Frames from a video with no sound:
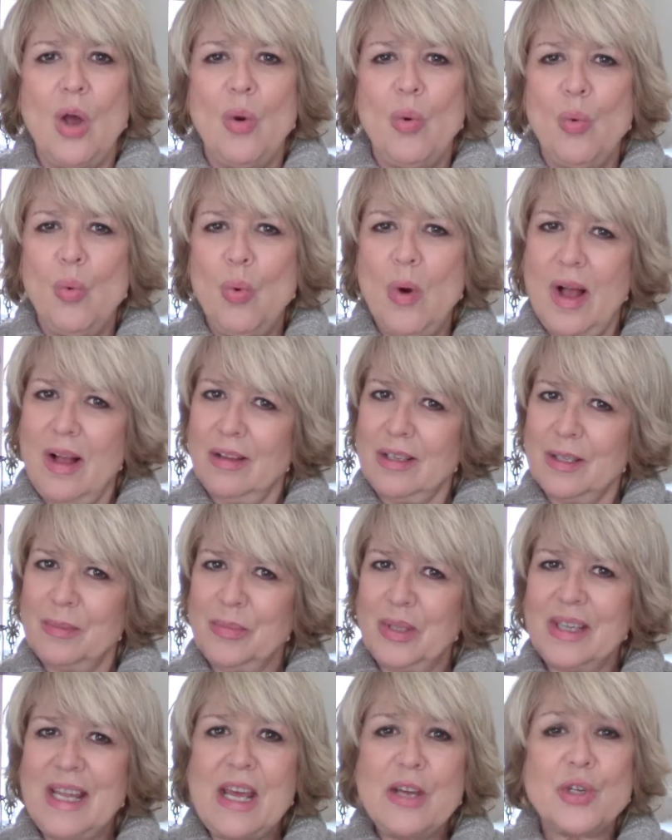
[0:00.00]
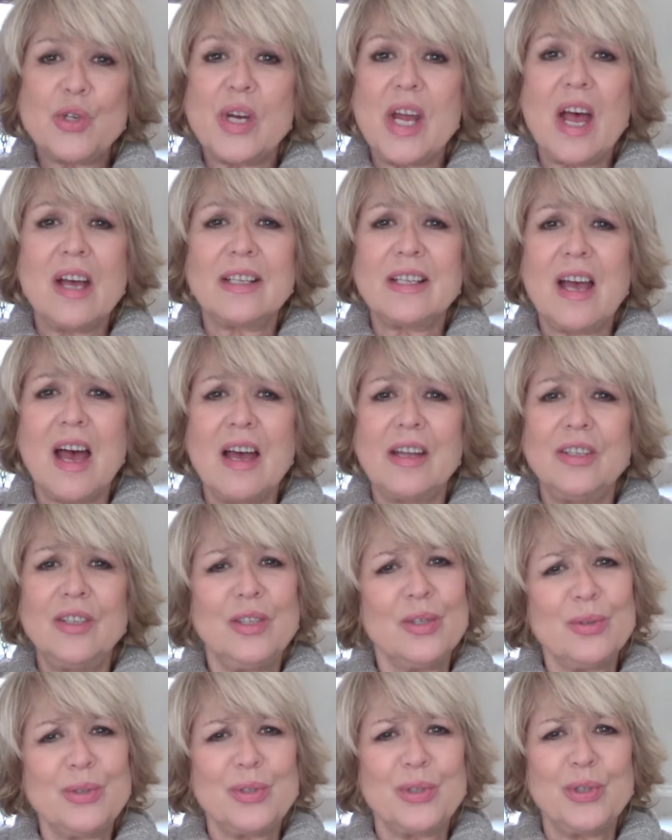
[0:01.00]
Welcome to Landria on
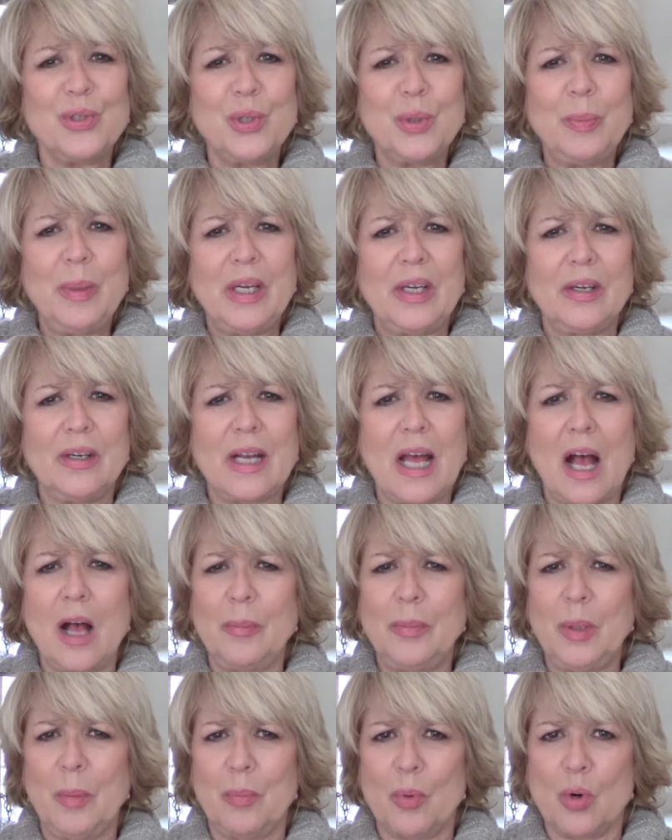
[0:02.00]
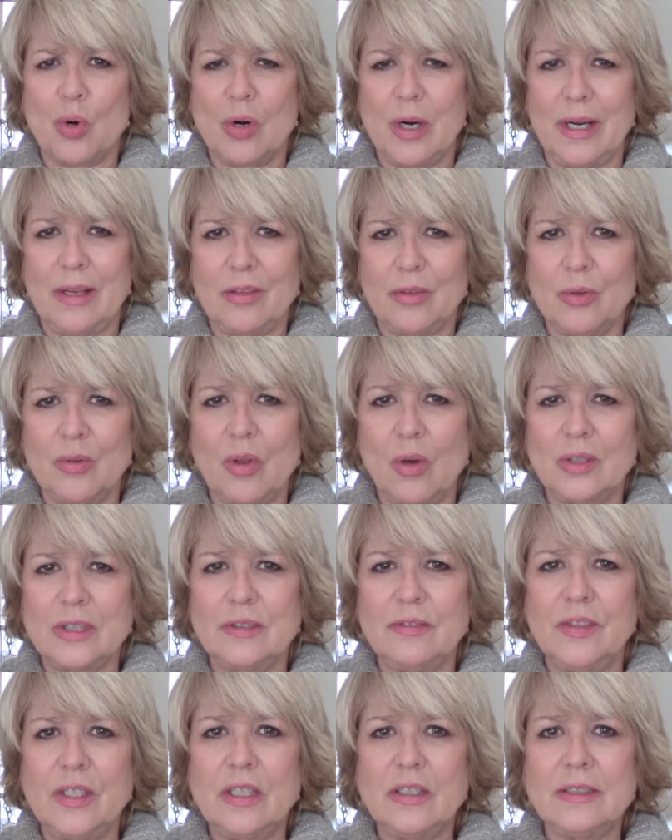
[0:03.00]
YouTube, here to help you break through
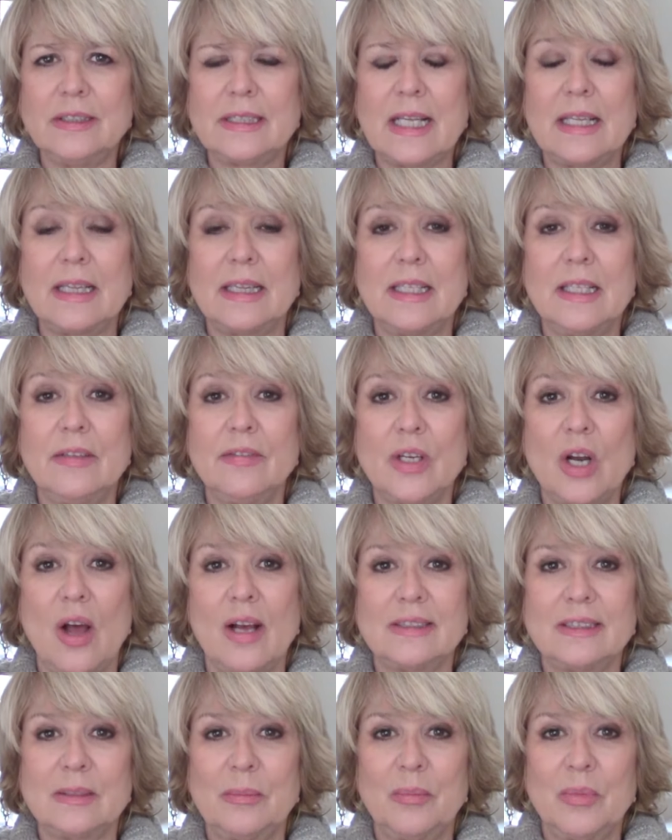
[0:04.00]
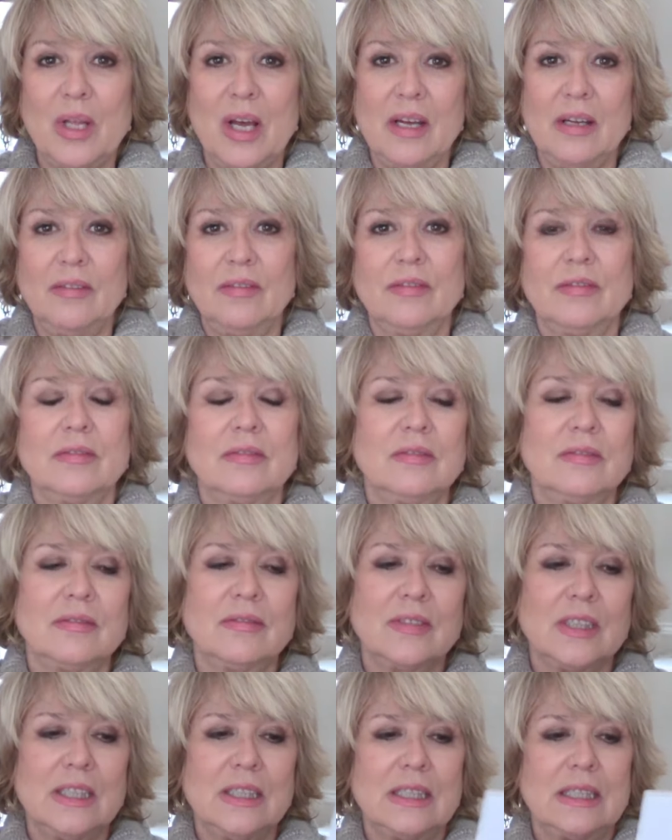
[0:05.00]
those fears and live an awesome life.
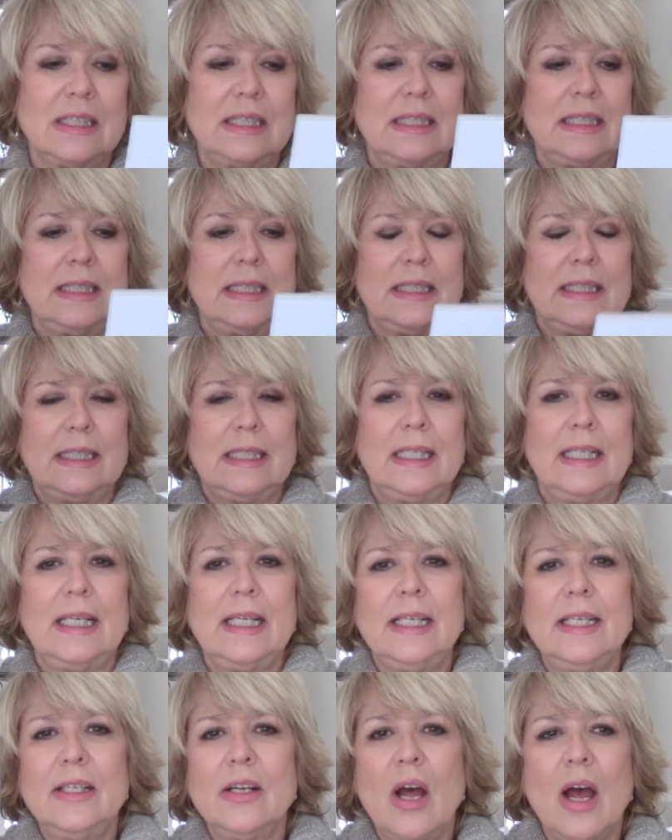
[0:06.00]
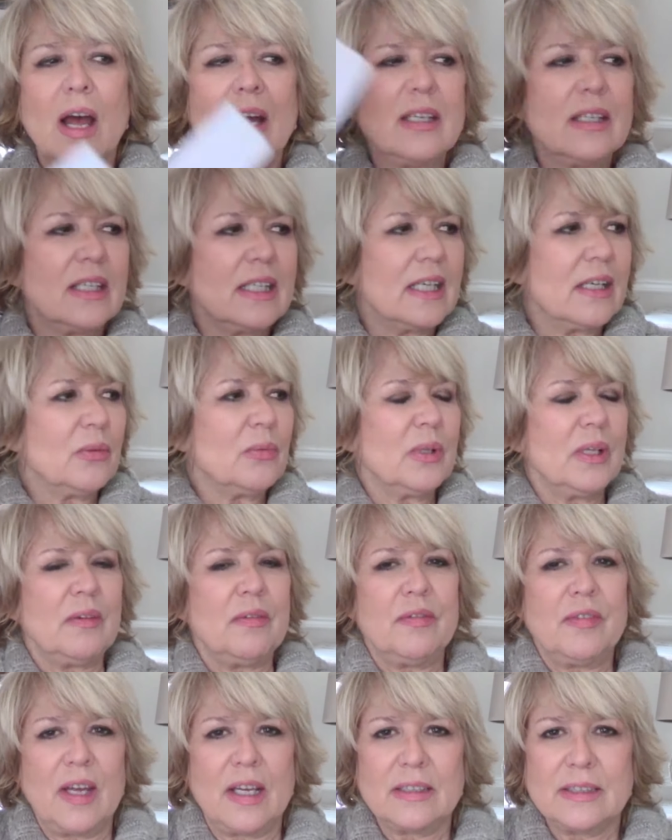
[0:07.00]
You know, I could get really
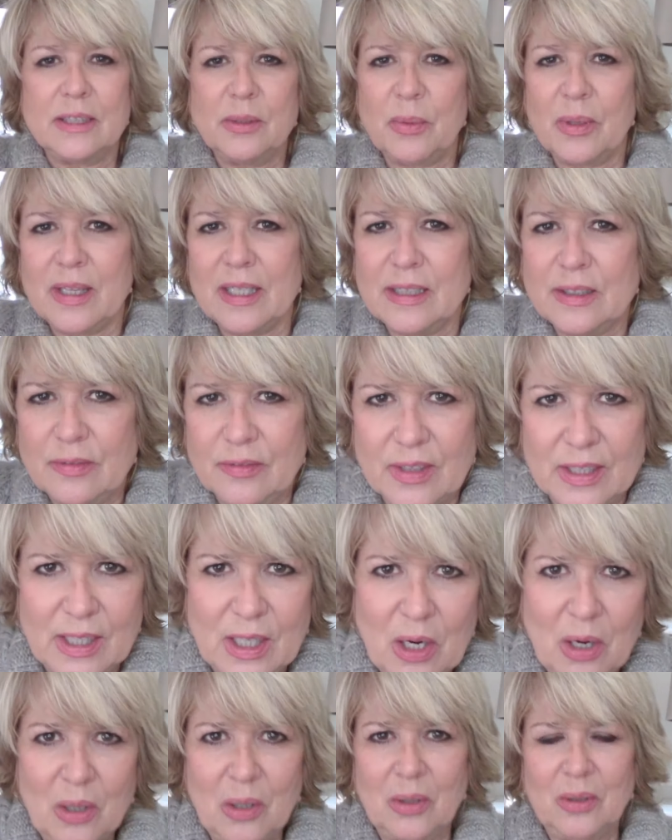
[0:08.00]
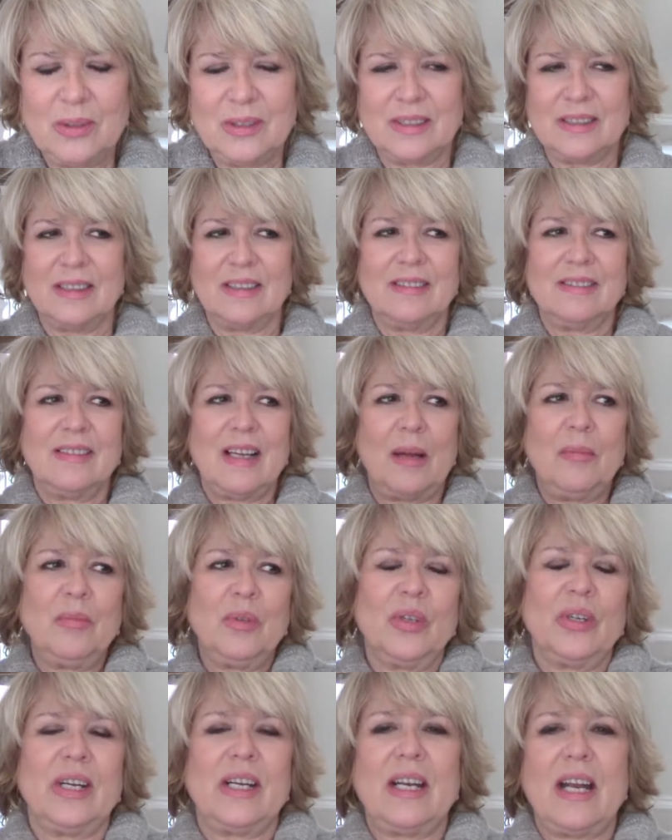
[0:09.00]
fancy with these videos, and I'm
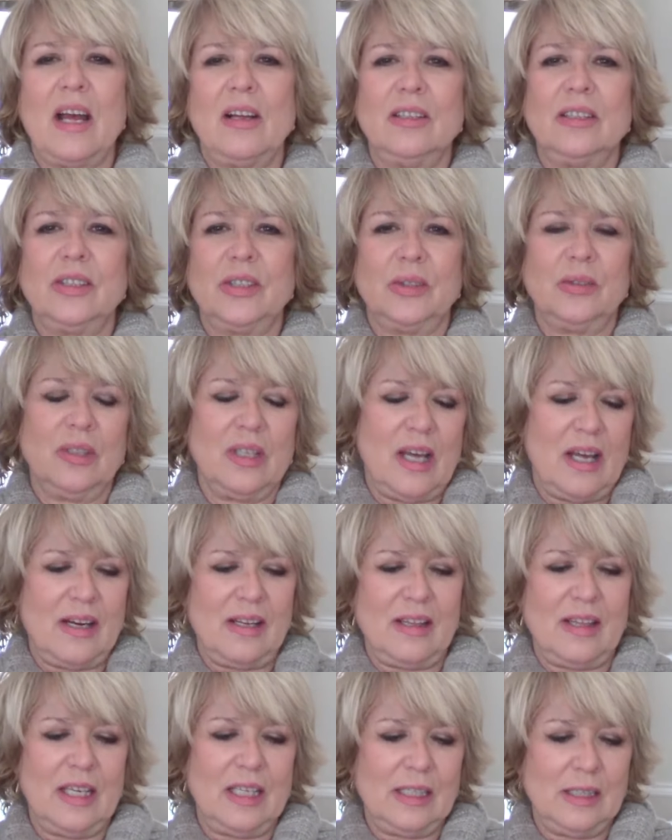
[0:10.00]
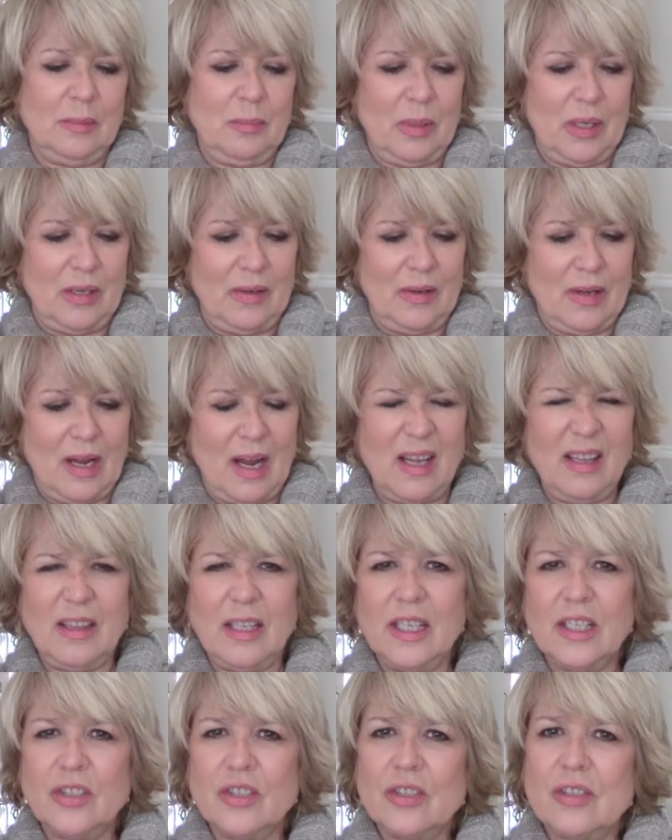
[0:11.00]
learning how to do a lot of things, but I
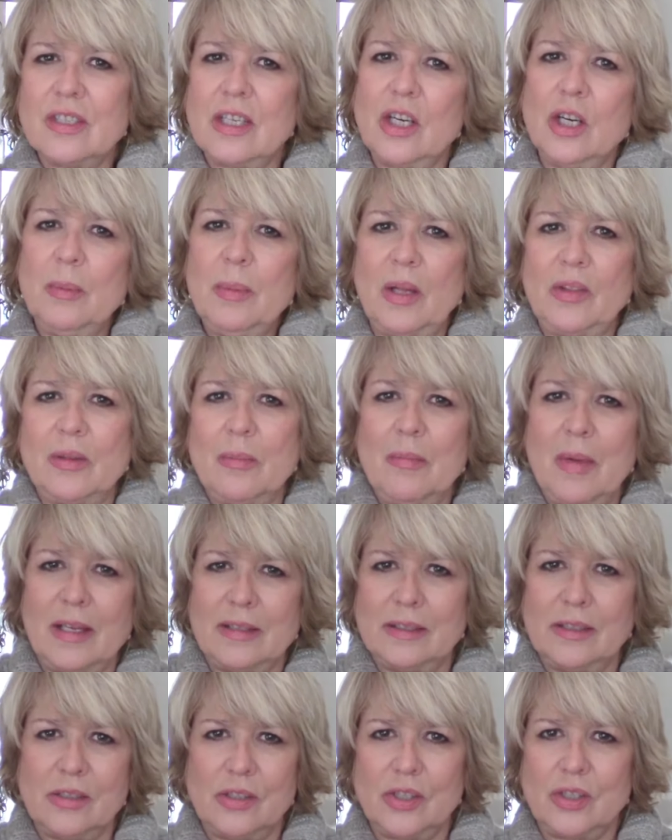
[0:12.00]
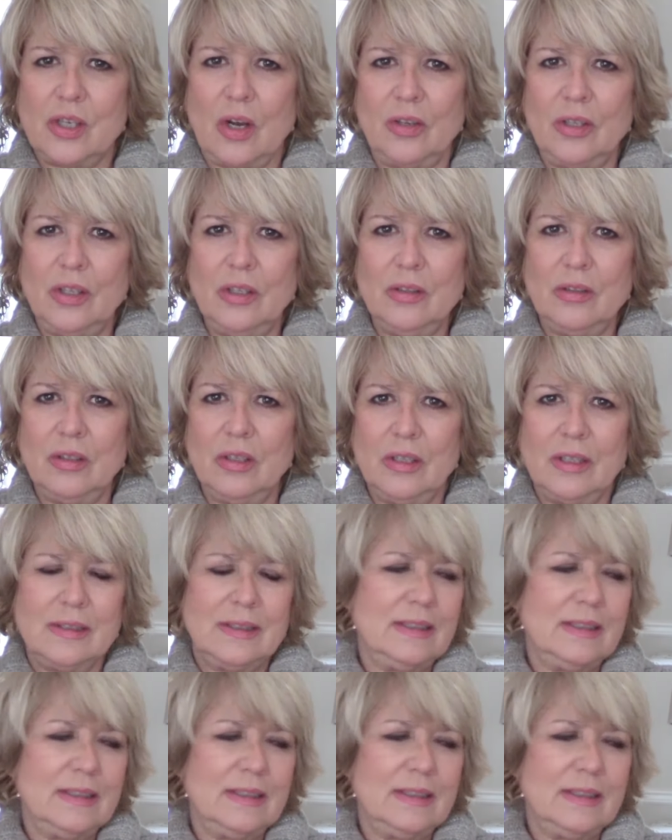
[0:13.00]
think you just care about the message, don't you?